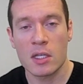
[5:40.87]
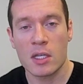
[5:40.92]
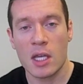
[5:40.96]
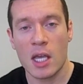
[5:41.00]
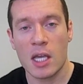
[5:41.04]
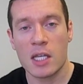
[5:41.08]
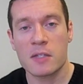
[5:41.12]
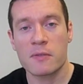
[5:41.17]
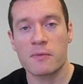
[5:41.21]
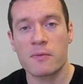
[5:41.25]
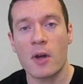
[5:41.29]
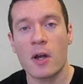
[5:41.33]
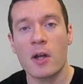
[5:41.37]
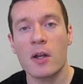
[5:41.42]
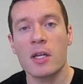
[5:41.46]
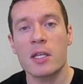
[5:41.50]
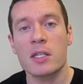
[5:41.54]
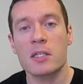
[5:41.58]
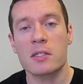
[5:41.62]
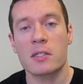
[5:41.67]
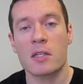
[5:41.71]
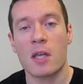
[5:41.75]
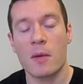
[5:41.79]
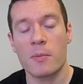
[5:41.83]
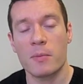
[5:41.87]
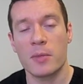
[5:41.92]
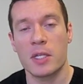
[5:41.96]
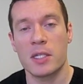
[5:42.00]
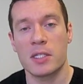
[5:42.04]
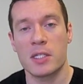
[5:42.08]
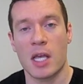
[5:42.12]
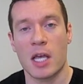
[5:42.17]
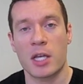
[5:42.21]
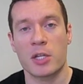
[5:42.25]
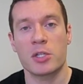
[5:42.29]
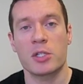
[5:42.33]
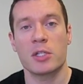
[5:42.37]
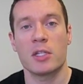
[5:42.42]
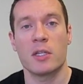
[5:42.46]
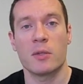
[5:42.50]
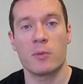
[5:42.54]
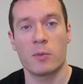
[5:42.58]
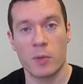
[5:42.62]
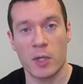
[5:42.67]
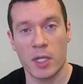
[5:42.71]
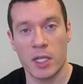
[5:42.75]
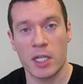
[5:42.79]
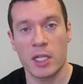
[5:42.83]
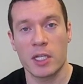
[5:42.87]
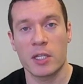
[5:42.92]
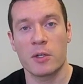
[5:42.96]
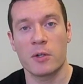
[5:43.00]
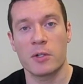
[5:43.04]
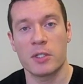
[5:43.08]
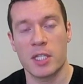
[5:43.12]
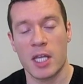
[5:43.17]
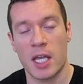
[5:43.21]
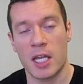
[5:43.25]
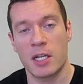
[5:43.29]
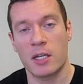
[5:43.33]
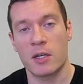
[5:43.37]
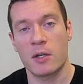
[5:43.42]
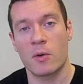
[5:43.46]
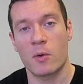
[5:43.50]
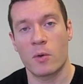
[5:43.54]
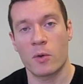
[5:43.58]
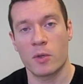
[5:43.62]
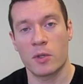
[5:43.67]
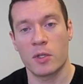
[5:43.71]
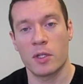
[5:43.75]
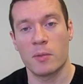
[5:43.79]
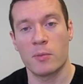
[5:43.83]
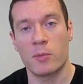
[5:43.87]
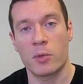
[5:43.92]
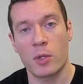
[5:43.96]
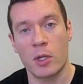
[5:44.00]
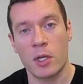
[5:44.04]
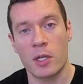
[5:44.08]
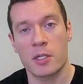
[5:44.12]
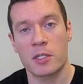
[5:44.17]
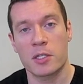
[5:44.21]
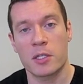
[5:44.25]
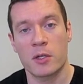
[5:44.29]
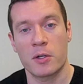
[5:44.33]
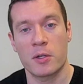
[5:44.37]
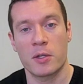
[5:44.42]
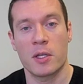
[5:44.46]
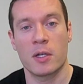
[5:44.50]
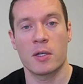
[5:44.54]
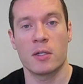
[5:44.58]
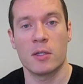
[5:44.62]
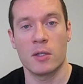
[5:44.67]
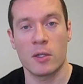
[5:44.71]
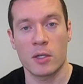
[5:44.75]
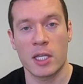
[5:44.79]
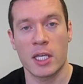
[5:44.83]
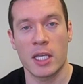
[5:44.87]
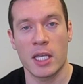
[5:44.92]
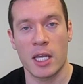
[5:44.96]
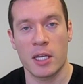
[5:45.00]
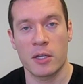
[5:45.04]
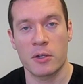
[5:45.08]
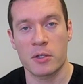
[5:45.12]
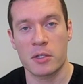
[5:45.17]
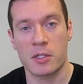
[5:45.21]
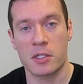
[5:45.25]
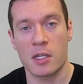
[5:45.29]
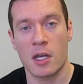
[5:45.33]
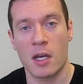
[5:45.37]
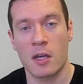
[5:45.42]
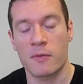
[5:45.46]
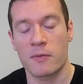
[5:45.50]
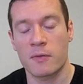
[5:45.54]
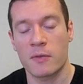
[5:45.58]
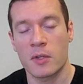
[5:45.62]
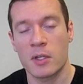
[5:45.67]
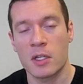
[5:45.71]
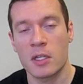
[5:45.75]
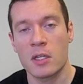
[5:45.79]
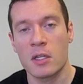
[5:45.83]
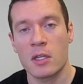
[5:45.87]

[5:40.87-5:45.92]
As far as companies actually reading your data or the employees that are there looking at your stuff,